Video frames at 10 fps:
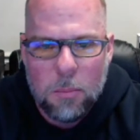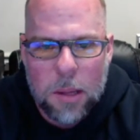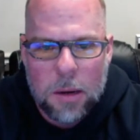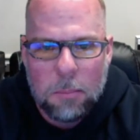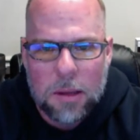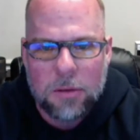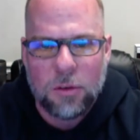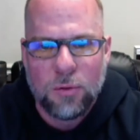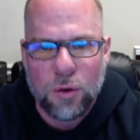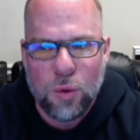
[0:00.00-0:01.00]
been in
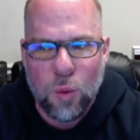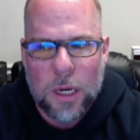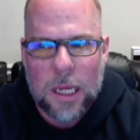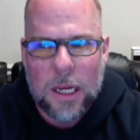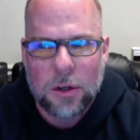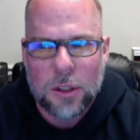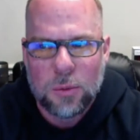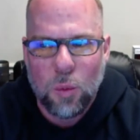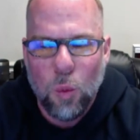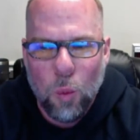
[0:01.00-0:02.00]
business for 20 years
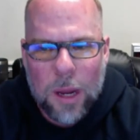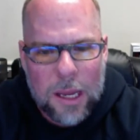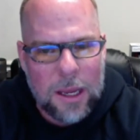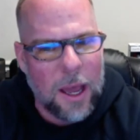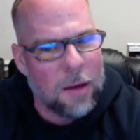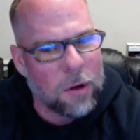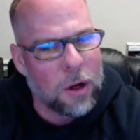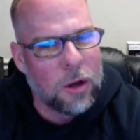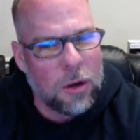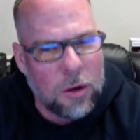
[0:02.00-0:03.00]
and we have
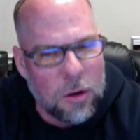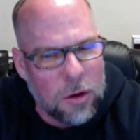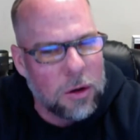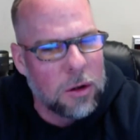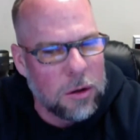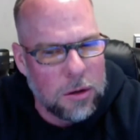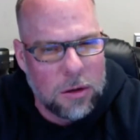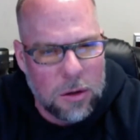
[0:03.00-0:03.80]
a good